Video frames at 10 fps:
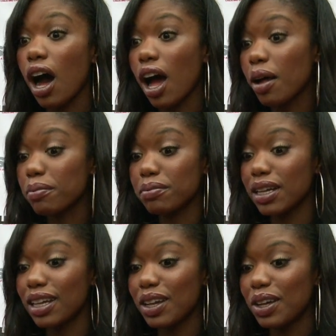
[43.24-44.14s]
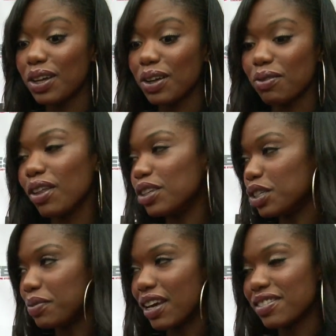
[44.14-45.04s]
Well, the
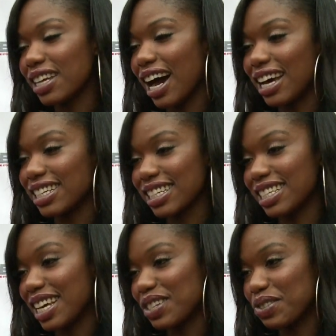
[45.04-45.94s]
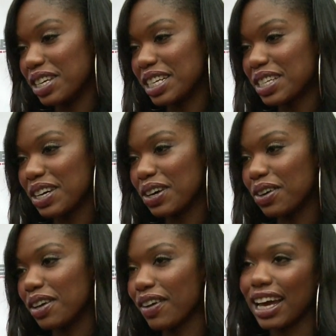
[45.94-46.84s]
GBF's the hottest accessory,
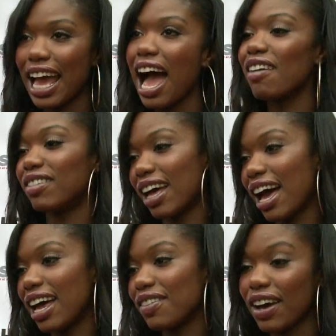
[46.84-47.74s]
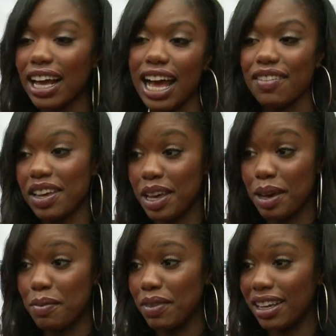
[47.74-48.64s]
so if I have that, if I have
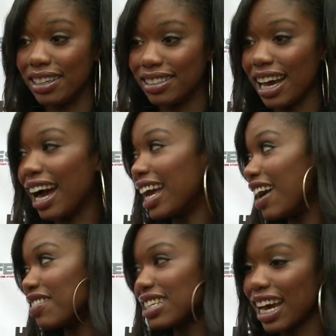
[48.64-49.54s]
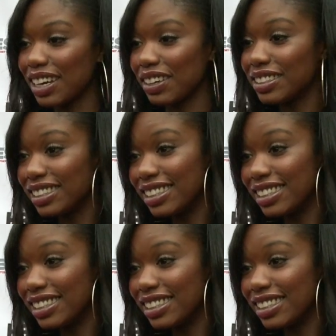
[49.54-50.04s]
him, then I have the title.